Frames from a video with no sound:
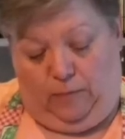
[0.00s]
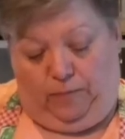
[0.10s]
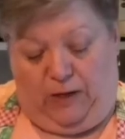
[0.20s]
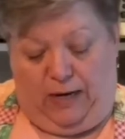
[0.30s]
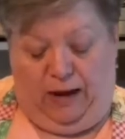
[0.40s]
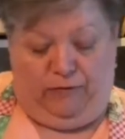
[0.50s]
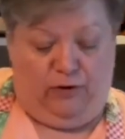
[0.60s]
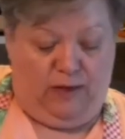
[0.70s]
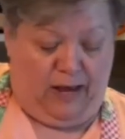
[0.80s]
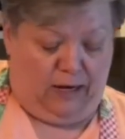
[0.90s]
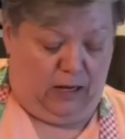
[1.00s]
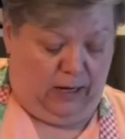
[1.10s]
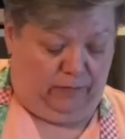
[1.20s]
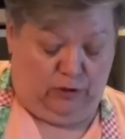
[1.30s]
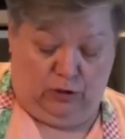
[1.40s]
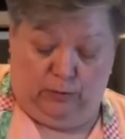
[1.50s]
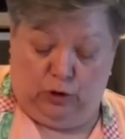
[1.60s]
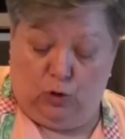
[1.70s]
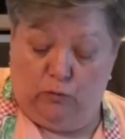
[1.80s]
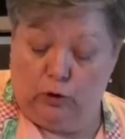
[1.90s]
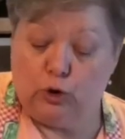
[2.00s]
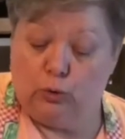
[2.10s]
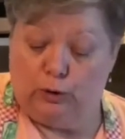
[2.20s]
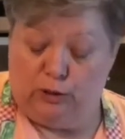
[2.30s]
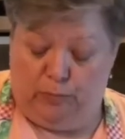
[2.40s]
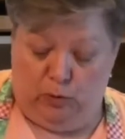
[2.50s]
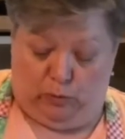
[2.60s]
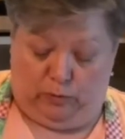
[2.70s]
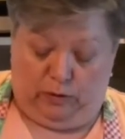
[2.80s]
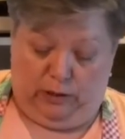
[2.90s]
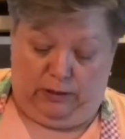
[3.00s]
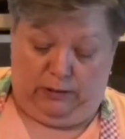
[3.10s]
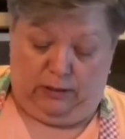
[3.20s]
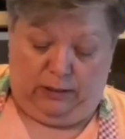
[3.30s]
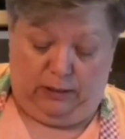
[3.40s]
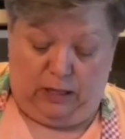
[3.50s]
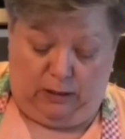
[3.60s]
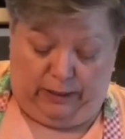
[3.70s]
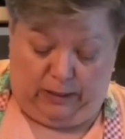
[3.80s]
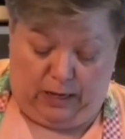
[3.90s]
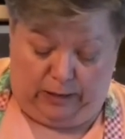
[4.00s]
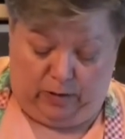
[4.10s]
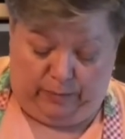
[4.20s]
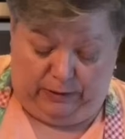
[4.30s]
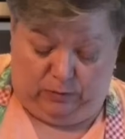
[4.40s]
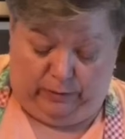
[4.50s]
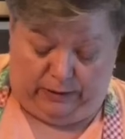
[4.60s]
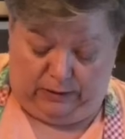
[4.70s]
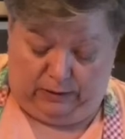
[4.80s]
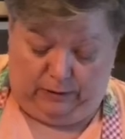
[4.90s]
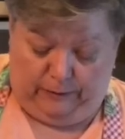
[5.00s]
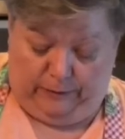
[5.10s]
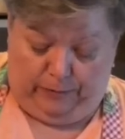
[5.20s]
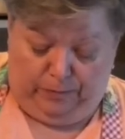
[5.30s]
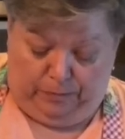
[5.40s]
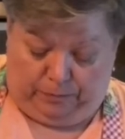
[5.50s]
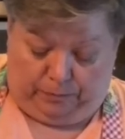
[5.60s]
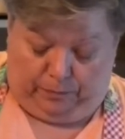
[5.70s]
And after that, I'll have to switch over to a spoon because it'll all get caught up in the whisk. Look